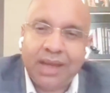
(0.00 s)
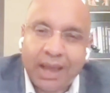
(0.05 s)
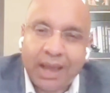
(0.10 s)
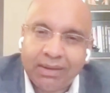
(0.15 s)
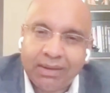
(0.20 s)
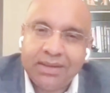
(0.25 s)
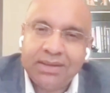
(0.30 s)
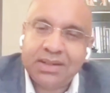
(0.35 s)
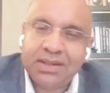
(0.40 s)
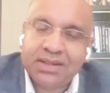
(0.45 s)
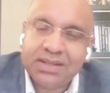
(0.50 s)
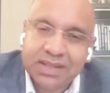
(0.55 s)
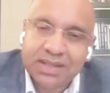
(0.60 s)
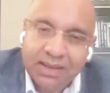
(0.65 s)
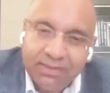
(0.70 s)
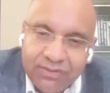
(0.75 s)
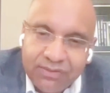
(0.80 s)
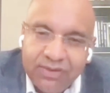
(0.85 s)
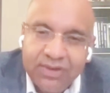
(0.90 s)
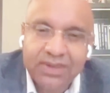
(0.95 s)
Character is
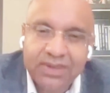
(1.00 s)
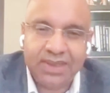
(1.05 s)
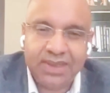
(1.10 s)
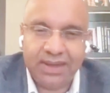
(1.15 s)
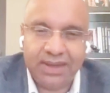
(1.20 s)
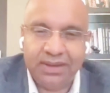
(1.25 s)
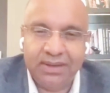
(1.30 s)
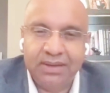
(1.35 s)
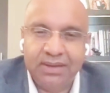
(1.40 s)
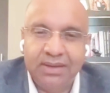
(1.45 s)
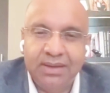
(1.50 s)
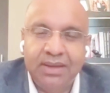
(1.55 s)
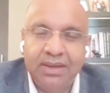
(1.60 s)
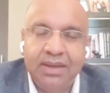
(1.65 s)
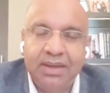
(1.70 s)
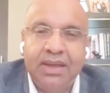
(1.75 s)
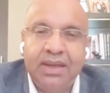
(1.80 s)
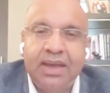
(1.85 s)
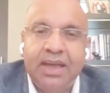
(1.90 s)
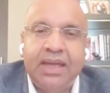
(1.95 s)
everything.
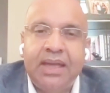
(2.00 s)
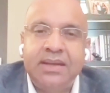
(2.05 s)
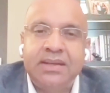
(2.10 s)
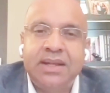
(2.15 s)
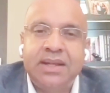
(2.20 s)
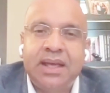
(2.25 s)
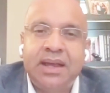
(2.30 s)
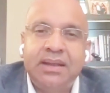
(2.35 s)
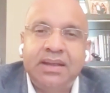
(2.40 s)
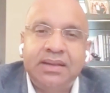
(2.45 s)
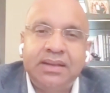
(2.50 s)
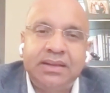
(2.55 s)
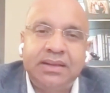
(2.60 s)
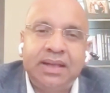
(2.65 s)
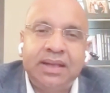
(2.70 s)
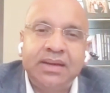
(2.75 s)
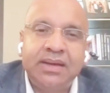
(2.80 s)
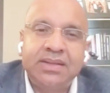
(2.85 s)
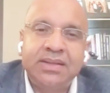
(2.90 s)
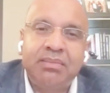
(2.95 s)
And I
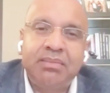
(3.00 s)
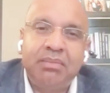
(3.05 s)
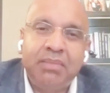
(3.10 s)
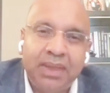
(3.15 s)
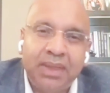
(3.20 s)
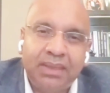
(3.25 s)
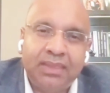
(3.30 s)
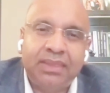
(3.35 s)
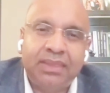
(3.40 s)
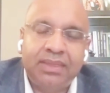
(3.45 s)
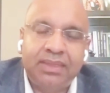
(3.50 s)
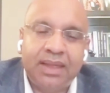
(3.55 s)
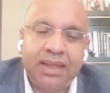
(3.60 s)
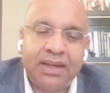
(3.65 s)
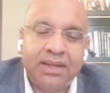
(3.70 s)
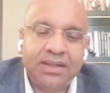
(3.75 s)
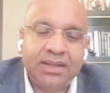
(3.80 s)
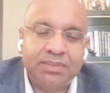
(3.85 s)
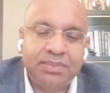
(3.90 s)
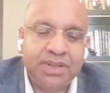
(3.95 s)
think there is a myth
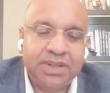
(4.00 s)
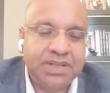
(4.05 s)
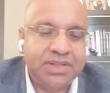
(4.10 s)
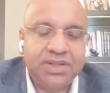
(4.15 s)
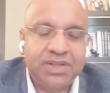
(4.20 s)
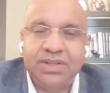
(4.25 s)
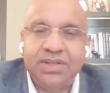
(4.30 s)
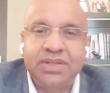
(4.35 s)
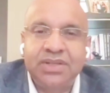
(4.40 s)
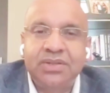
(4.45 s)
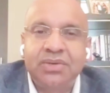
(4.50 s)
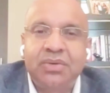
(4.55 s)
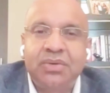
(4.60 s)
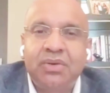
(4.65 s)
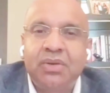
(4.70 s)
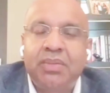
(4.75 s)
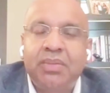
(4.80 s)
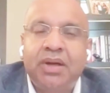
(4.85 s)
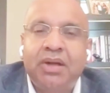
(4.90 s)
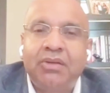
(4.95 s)
that business is
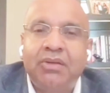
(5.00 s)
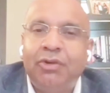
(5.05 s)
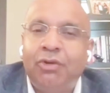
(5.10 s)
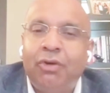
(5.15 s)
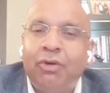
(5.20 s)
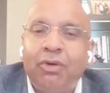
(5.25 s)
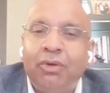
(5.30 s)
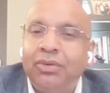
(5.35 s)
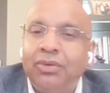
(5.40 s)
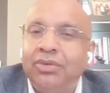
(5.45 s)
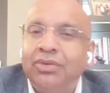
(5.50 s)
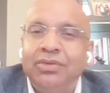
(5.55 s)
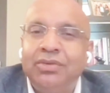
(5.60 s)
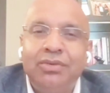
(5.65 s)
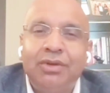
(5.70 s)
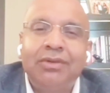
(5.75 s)
all about growth.